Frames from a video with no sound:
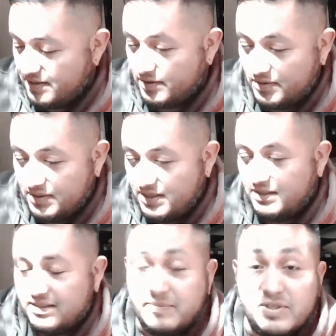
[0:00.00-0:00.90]

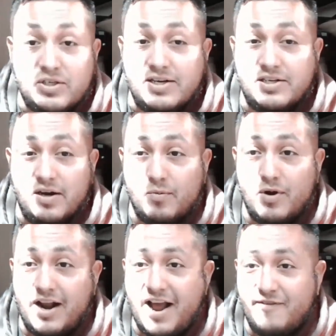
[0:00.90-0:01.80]
little demonstration on
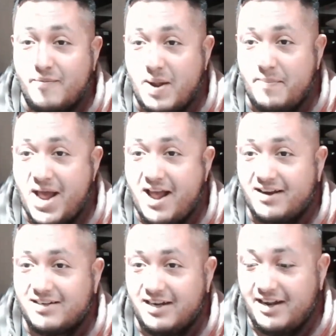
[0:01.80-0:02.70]
what I have in my
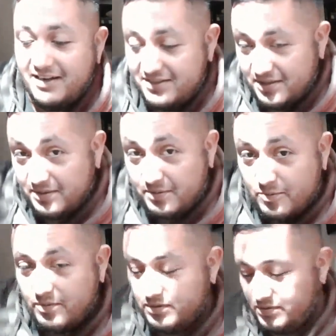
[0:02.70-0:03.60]
pack today. So
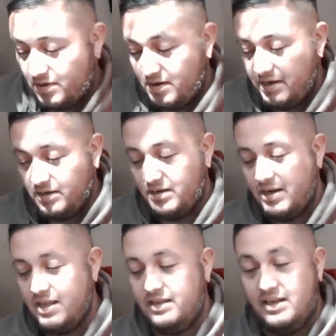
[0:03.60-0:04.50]

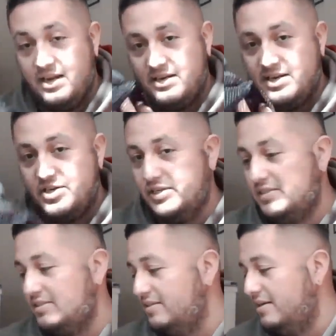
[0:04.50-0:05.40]
already in the
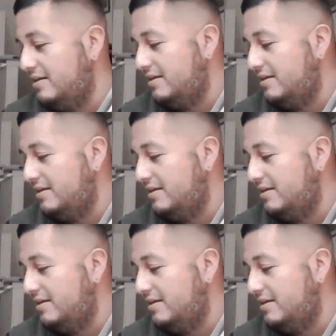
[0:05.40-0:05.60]
dishes.